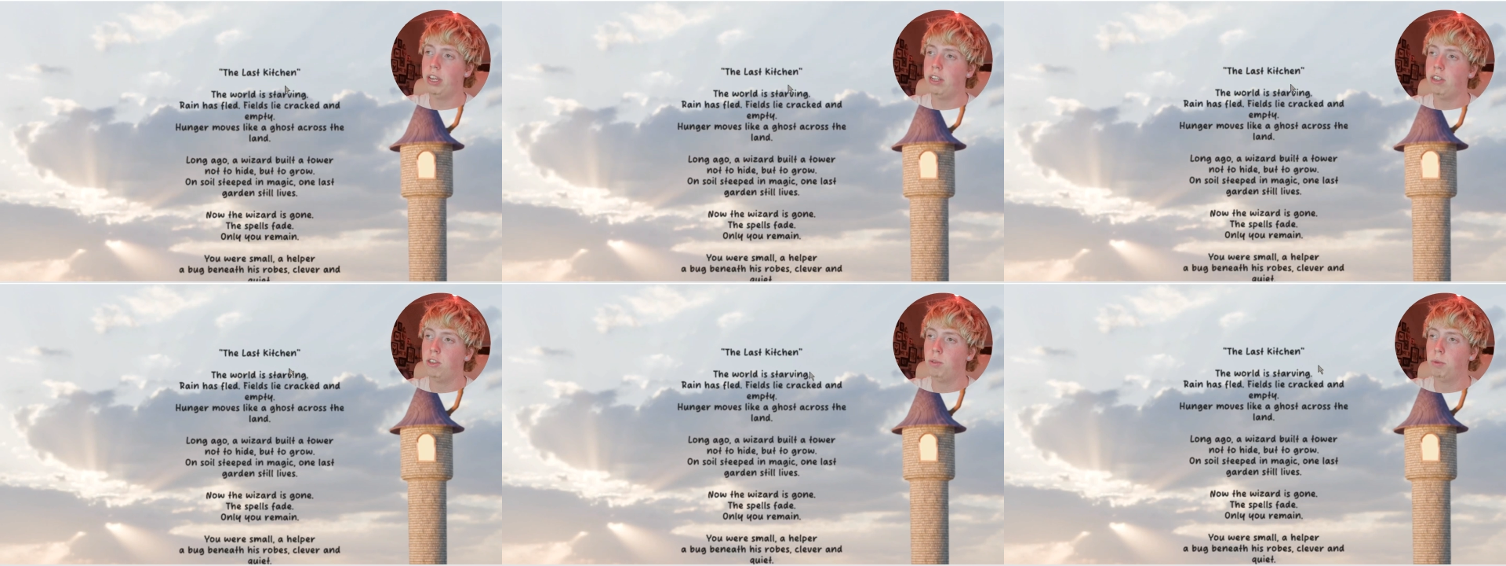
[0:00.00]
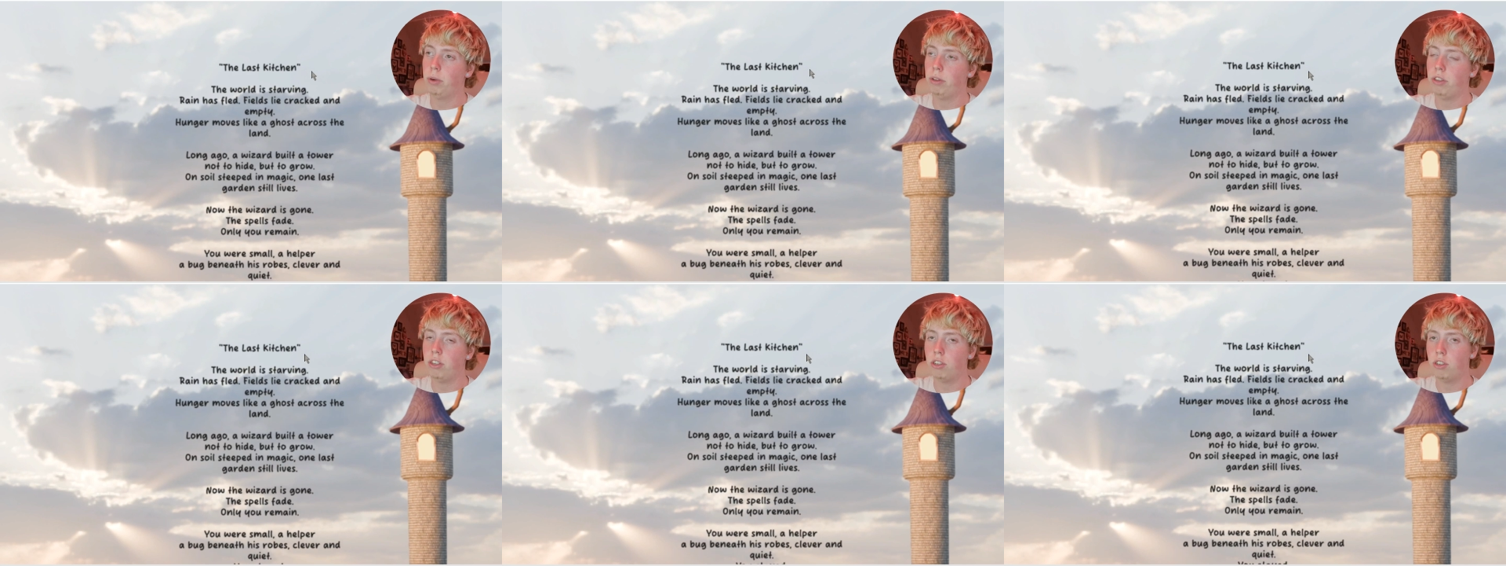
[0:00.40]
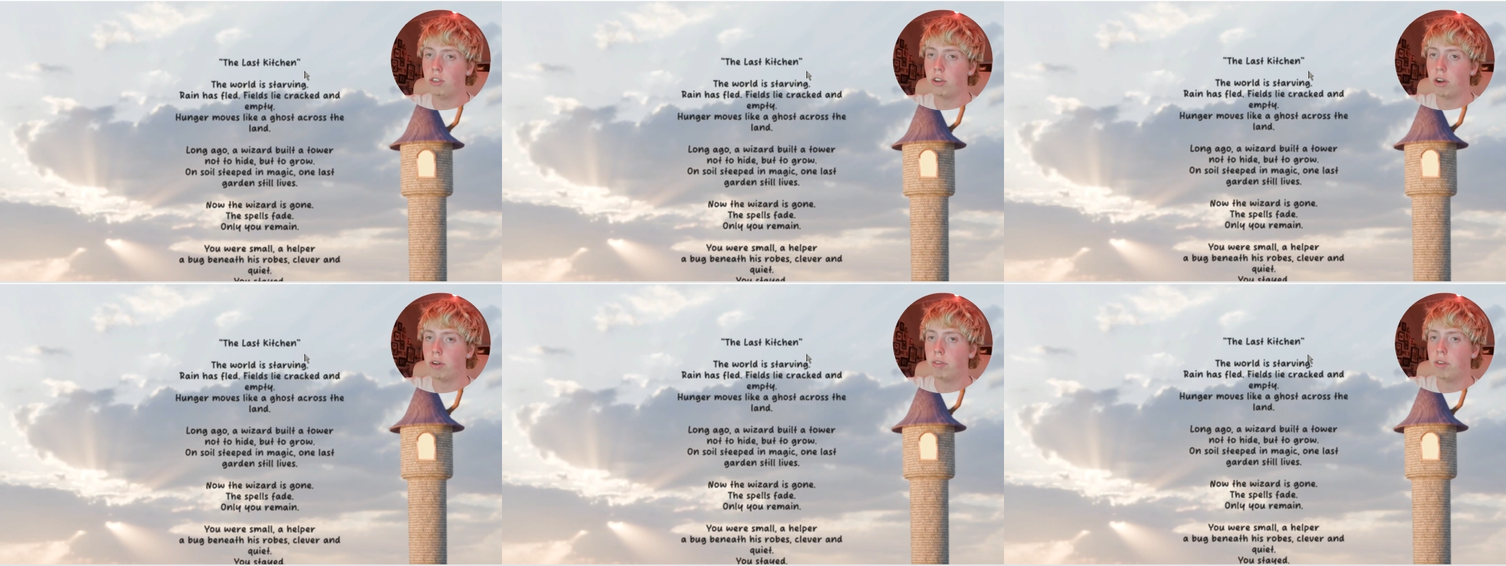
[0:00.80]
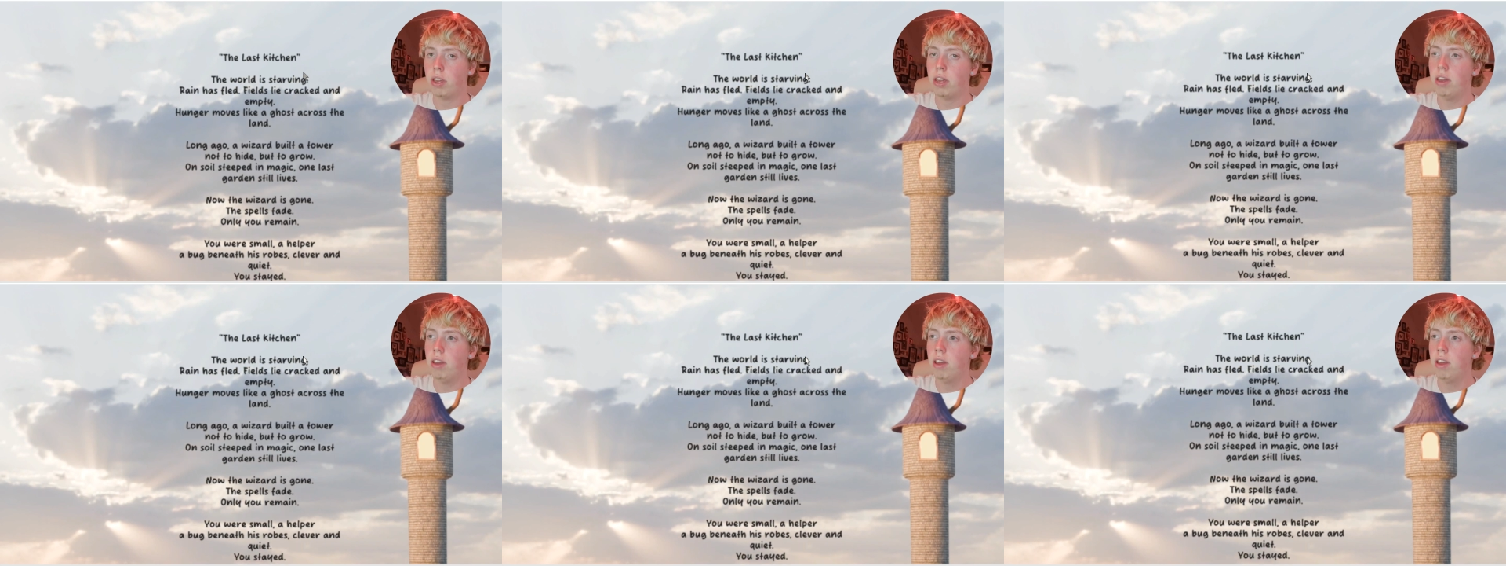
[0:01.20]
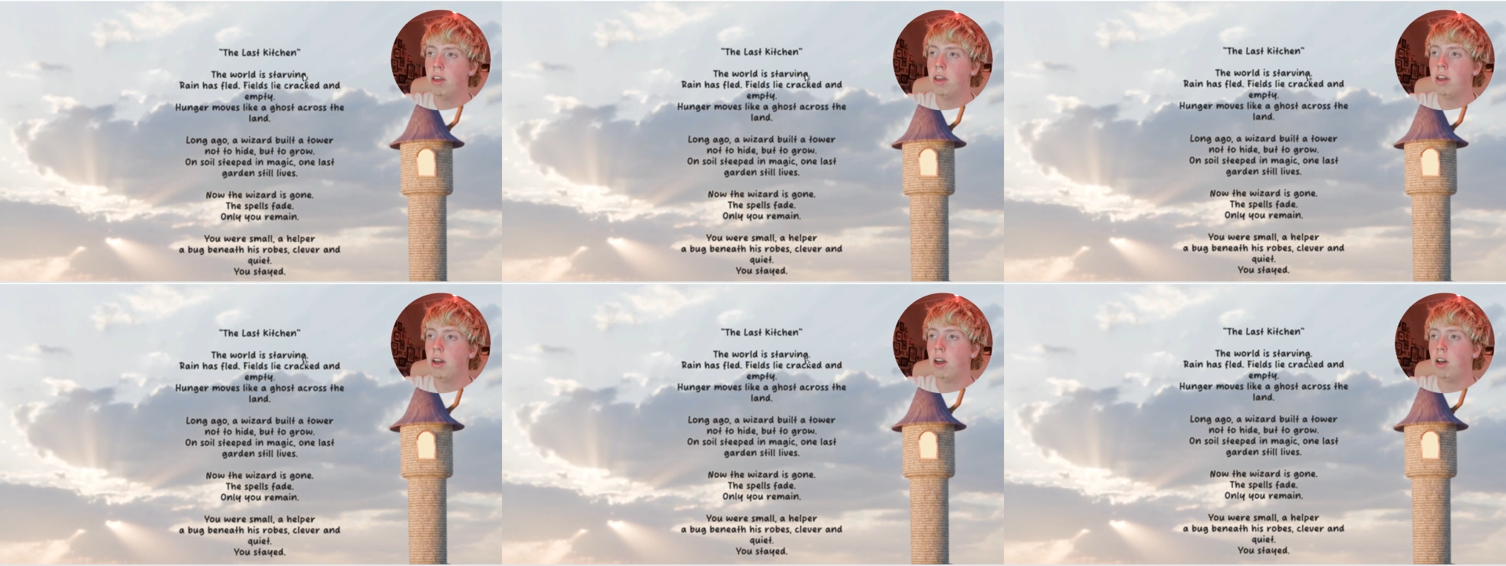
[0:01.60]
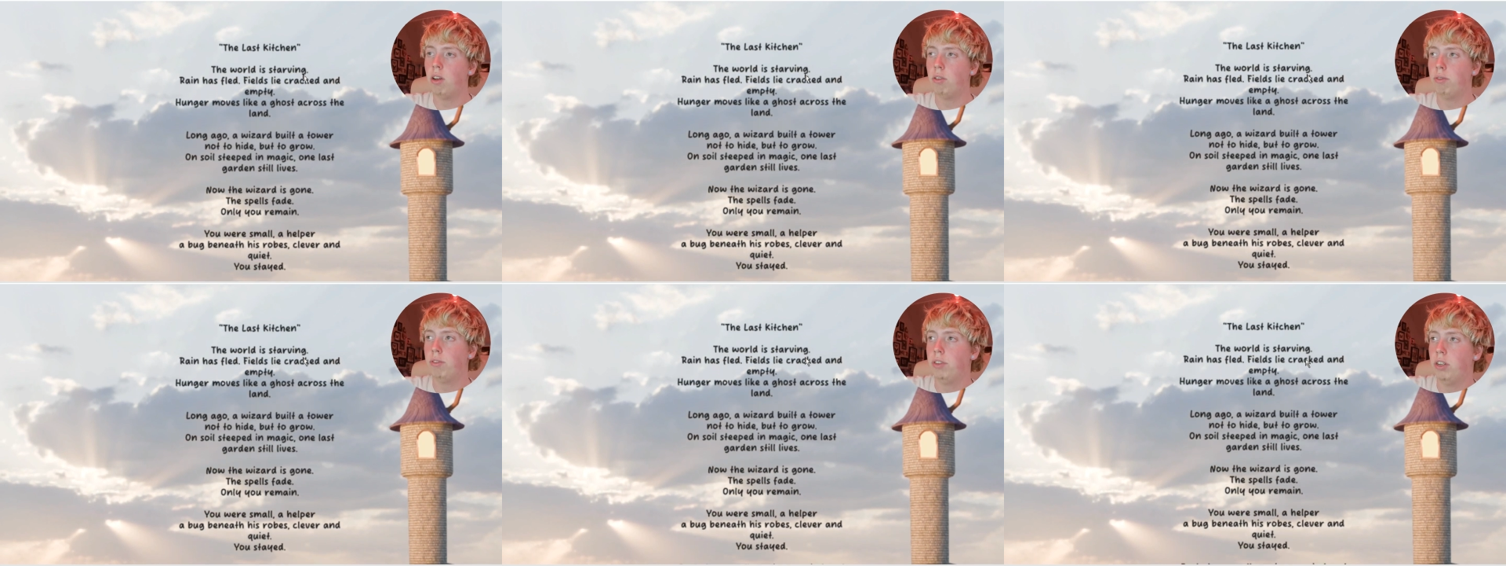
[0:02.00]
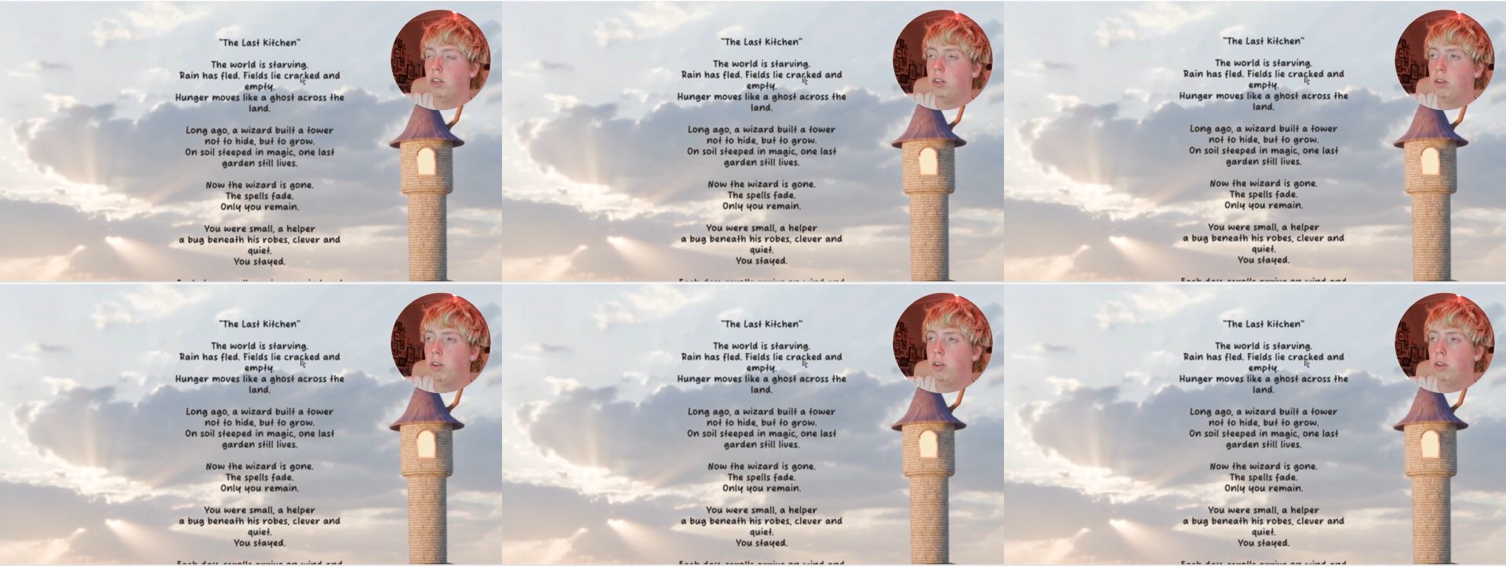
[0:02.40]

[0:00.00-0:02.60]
and this world is starving. All of the